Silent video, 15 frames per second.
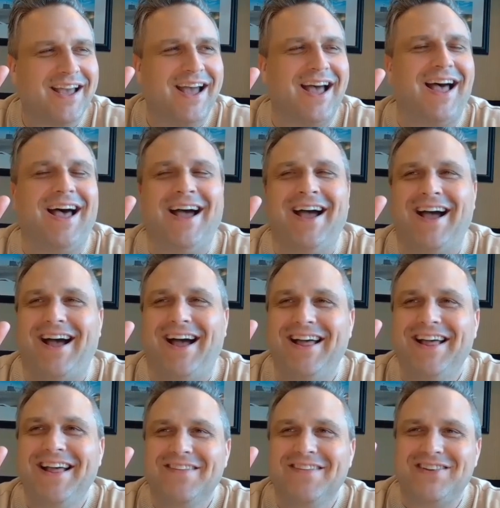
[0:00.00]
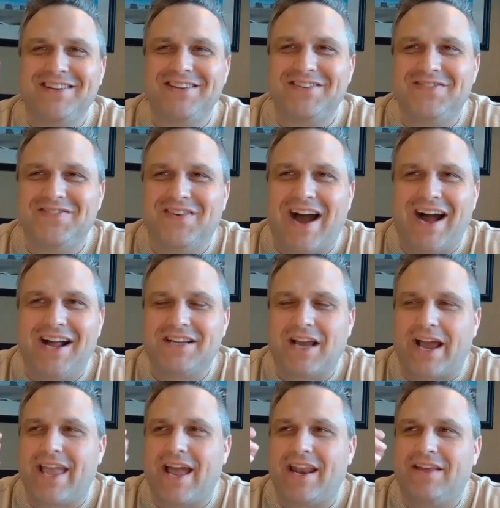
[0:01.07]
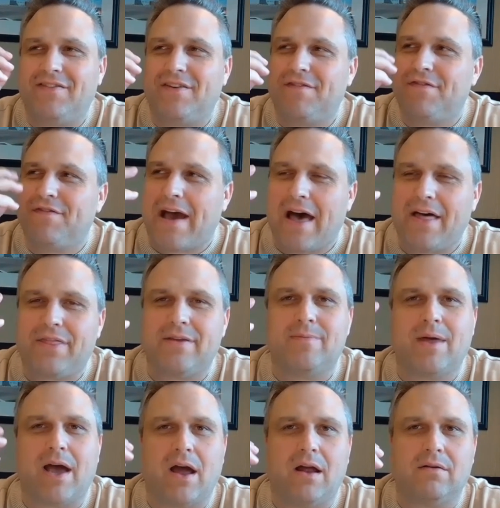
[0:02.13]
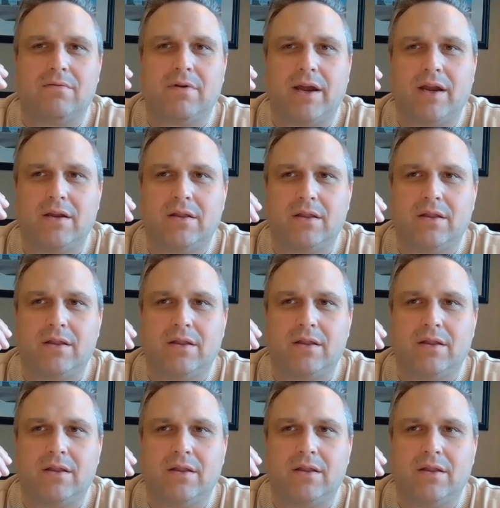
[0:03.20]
but do you imagine? I can't even fathom that, right?